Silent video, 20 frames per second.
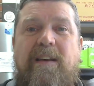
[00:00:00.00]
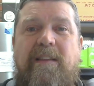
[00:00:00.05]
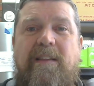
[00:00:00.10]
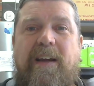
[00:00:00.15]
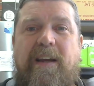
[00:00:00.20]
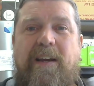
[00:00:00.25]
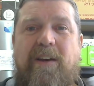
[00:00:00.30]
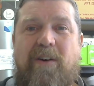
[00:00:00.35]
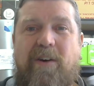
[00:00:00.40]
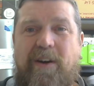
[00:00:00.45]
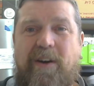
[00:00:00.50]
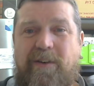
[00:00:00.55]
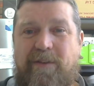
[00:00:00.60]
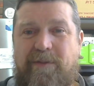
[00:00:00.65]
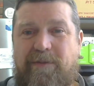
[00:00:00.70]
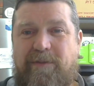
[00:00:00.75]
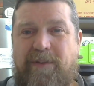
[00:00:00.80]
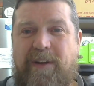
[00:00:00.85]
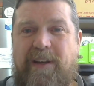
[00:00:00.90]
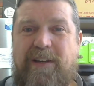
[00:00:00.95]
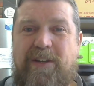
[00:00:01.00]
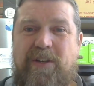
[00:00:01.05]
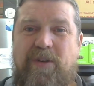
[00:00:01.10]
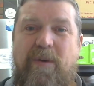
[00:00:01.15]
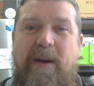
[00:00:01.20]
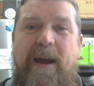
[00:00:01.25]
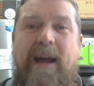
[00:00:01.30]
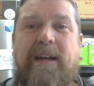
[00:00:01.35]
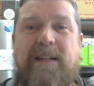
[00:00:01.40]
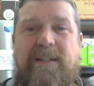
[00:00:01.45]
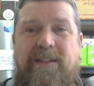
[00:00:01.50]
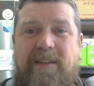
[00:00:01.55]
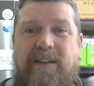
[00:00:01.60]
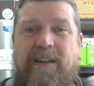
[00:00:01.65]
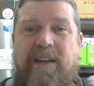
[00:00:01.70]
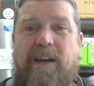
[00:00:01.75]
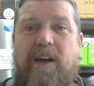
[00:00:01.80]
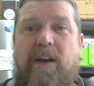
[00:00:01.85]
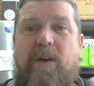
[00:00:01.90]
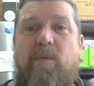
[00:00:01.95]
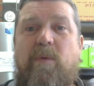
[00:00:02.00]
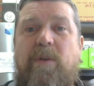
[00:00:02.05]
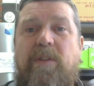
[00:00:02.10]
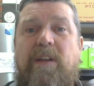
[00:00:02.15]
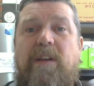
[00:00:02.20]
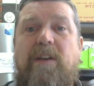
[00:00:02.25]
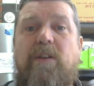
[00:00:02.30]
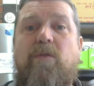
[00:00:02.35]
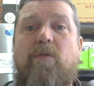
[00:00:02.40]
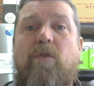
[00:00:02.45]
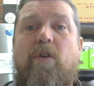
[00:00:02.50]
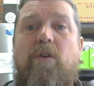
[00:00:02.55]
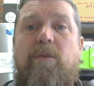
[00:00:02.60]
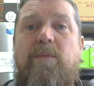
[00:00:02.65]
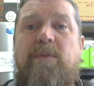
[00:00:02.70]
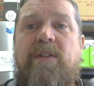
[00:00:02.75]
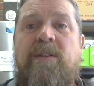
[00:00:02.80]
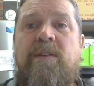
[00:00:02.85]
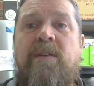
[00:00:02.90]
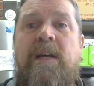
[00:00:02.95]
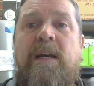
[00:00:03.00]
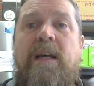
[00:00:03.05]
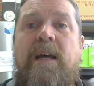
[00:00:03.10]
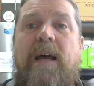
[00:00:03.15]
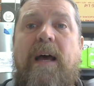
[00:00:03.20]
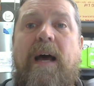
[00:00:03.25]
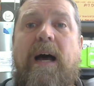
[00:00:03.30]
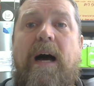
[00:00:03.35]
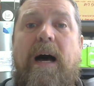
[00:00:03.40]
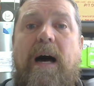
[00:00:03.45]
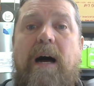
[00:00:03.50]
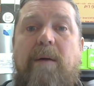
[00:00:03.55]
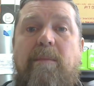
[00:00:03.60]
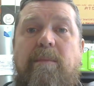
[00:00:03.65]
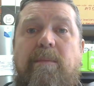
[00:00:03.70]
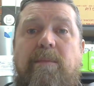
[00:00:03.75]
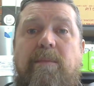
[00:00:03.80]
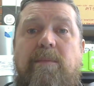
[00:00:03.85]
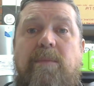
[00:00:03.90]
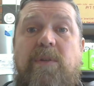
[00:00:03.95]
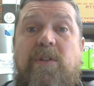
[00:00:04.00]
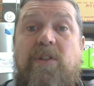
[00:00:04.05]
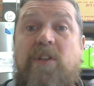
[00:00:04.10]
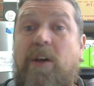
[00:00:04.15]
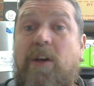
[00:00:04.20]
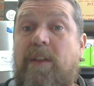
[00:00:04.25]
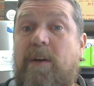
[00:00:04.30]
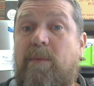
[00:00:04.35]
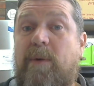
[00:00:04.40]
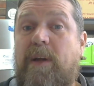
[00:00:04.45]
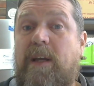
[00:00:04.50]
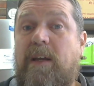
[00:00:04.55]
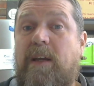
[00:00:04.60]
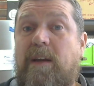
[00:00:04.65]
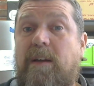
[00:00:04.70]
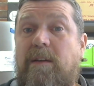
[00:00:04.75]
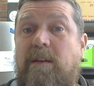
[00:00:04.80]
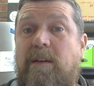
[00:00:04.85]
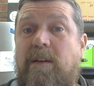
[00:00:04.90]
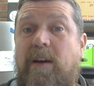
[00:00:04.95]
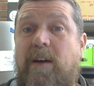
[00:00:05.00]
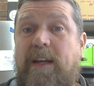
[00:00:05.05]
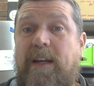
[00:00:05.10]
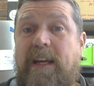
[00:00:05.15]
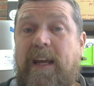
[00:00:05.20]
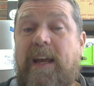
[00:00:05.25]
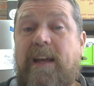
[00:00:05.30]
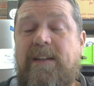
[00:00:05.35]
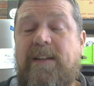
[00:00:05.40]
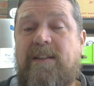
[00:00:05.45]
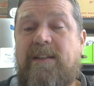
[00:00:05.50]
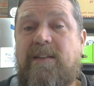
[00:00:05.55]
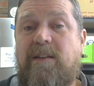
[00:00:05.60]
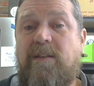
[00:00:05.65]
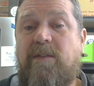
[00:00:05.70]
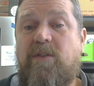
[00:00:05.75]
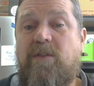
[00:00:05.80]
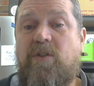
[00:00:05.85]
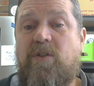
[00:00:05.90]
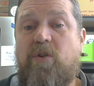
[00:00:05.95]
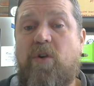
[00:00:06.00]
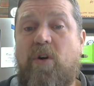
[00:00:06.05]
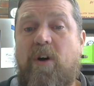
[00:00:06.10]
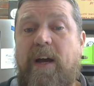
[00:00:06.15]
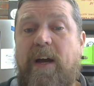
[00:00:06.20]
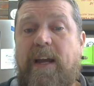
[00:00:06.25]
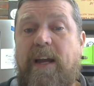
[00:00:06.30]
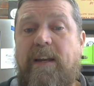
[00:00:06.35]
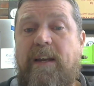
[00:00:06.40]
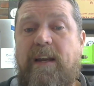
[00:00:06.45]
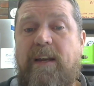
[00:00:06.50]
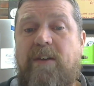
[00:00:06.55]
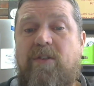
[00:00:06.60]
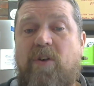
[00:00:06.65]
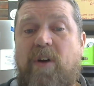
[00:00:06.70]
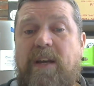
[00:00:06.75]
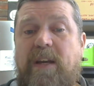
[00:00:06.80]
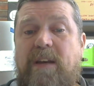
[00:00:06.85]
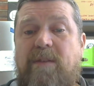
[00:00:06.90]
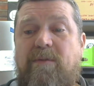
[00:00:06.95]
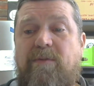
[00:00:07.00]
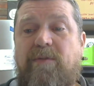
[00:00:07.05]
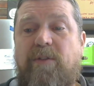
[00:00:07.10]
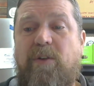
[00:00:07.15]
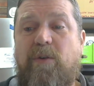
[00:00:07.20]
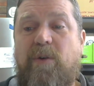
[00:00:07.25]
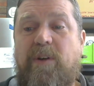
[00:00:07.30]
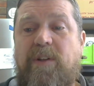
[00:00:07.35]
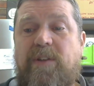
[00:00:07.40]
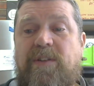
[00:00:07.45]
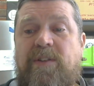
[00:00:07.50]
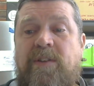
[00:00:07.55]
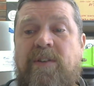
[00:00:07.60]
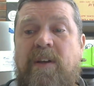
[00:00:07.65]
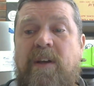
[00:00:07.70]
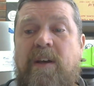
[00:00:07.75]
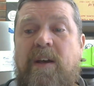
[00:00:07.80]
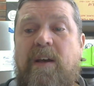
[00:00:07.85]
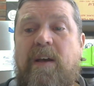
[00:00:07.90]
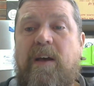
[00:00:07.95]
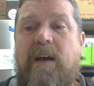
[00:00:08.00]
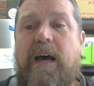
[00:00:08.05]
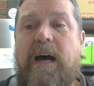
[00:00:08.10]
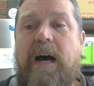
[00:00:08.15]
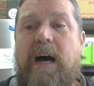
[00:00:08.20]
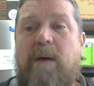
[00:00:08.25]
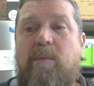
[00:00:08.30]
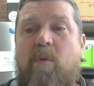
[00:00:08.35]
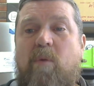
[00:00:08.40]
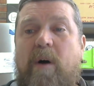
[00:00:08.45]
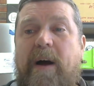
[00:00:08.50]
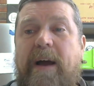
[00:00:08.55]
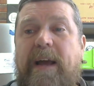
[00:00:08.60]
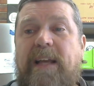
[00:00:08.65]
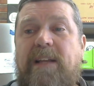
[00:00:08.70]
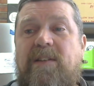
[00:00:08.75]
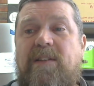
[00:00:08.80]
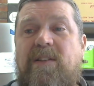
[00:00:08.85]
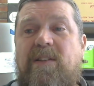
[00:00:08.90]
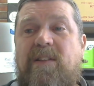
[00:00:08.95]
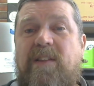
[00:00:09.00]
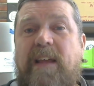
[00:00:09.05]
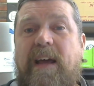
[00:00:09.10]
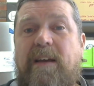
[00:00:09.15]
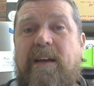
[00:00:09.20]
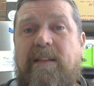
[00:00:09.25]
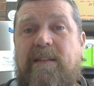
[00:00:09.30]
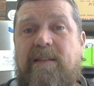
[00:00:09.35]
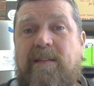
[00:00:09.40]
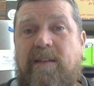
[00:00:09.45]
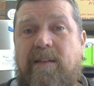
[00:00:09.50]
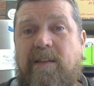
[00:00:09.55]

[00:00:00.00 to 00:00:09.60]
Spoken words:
kind of interact, within groups, so that we can, I guess, try and influence ways that